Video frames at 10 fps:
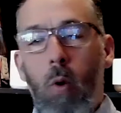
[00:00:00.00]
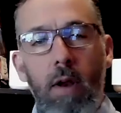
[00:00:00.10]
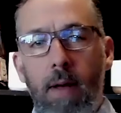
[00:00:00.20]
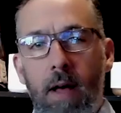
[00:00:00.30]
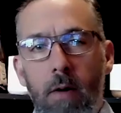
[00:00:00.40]

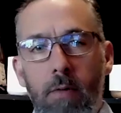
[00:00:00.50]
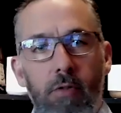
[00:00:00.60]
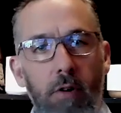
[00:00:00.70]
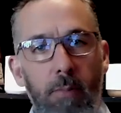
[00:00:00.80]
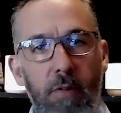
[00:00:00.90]
What
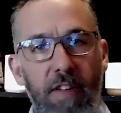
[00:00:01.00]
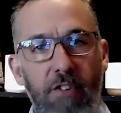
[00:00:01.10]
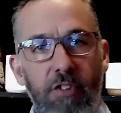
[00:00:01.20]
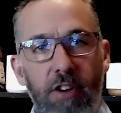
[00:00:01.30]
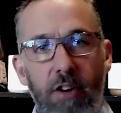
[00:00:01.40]
about sort of
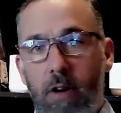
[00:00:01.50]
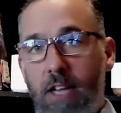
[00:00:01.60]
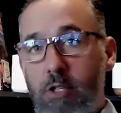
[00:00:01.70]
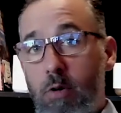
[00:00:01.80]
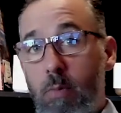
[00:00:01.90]
prevention
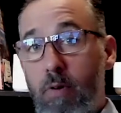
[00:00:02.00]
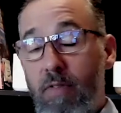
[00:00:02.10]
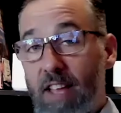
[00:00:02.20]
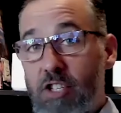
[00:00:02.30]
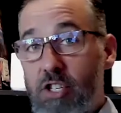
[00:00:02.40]
or electrical
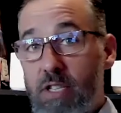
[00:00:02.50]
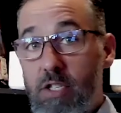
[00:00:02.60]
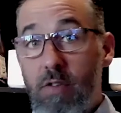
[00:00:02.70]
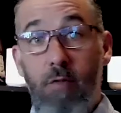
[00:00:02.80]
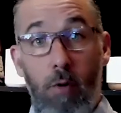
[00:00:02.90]

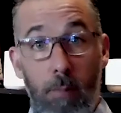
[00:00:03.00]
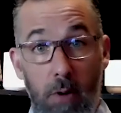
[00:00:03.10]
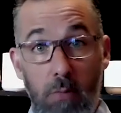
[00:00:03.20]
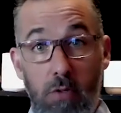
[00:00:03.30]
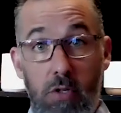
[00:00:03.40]
preventions for
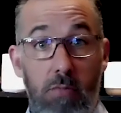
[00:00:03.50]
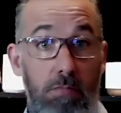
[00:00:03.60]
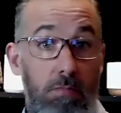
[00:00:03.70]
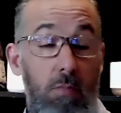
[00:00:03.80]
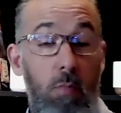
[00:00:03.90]

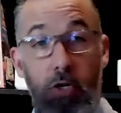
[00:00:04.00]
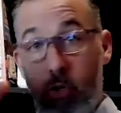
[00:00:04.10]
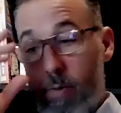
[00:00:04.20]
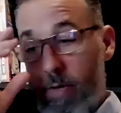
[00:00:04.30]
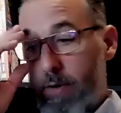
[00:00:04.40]
boats?
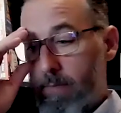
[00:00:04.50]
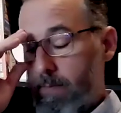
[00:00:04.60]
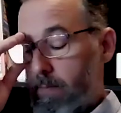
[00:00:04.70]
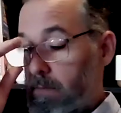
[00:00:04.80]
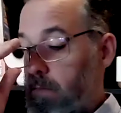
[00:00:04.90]
What should we
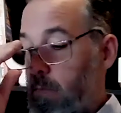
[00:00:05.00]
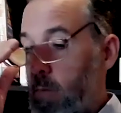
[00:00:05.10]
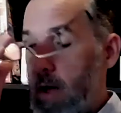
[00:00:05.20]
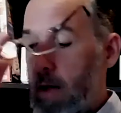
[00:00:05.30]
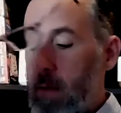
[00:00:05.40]
do?
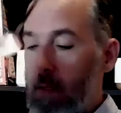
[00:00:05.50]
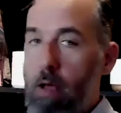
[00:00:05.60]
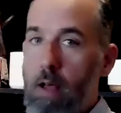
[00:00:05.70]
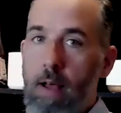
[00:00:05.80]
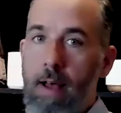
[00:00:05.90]

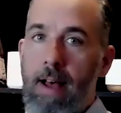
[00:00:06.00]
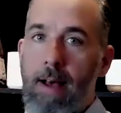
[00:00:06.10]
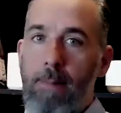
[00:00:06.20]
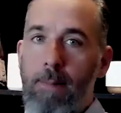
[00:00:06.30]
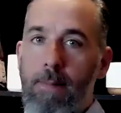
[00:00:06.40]
Well,
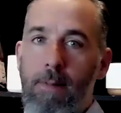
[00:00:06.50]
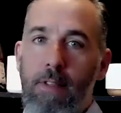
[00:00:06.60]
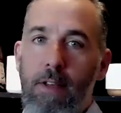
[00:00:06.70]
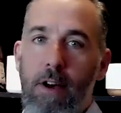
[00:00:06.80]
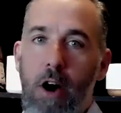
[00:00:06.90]

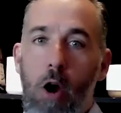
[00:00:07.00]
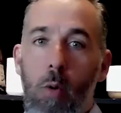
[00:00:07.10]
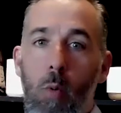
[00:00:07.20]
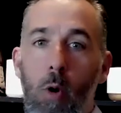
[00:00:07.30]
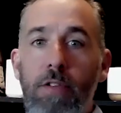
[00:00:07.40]

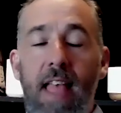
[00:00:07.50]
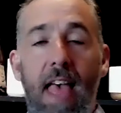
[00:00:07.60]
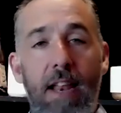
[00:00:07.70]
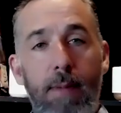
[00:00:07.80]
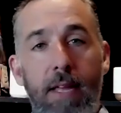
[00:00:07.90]
our
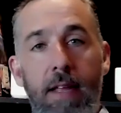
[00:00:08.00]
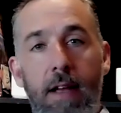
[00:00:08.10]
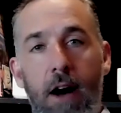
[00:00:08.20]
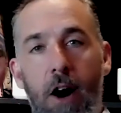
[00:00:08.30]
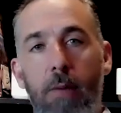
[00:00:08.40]
worst
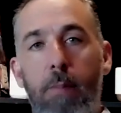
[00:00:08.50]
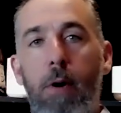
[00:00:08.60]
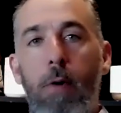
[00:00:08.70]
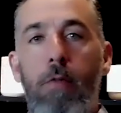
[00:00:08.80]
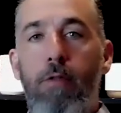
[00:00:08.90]
enemy on a
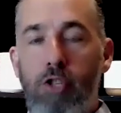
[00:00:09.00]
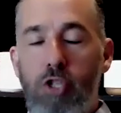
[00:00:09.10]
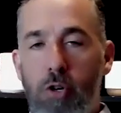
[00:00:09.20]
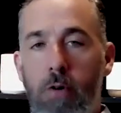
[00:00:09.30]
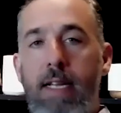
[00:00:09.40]
boat
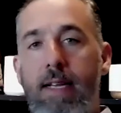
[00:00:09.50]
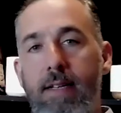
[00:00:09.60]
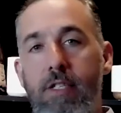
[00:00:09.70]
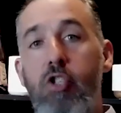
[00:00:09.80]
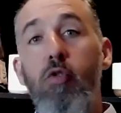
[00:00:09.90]
for sure
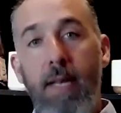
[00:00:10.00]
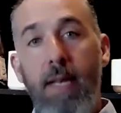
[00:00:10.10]
is